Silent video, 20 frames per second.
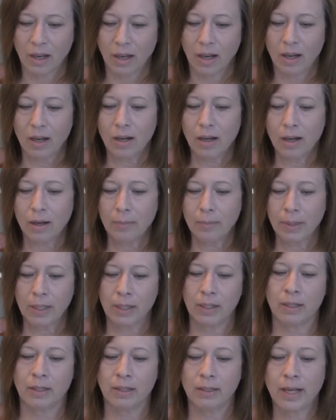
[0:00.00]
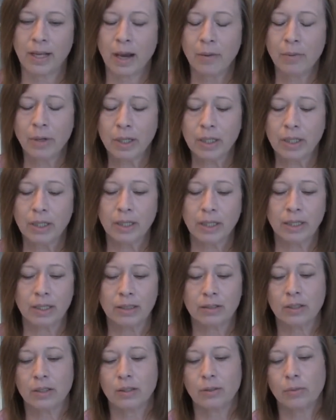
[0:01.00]
Now we're going to get
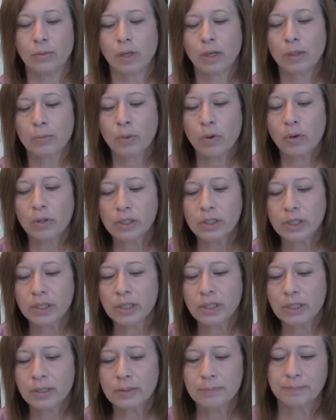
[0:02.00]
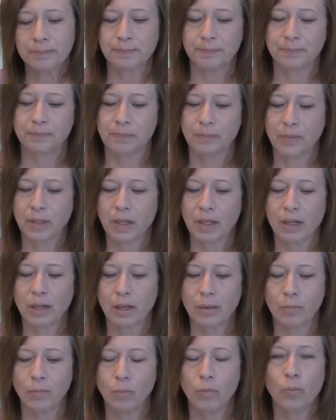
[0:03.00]
into the work portion.
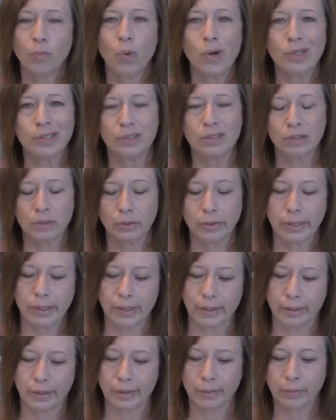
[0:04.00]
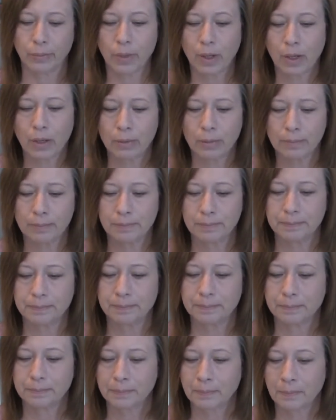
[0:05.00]
What's new here? Well,
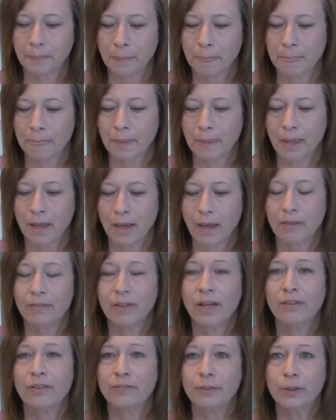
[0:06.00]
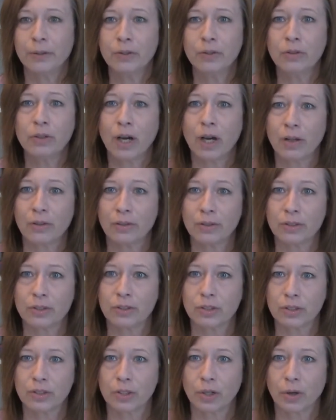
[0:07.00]
I've got a few new
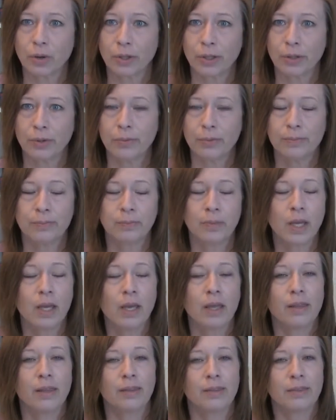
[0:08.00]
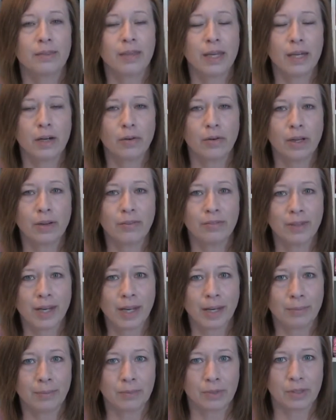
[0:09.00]
colors to show you. They don't have
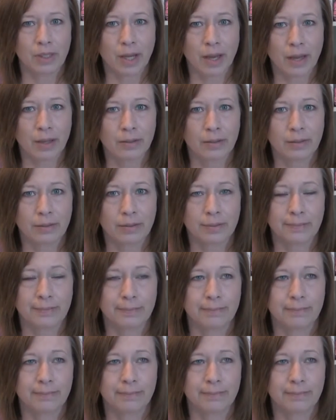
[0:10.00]
names yet.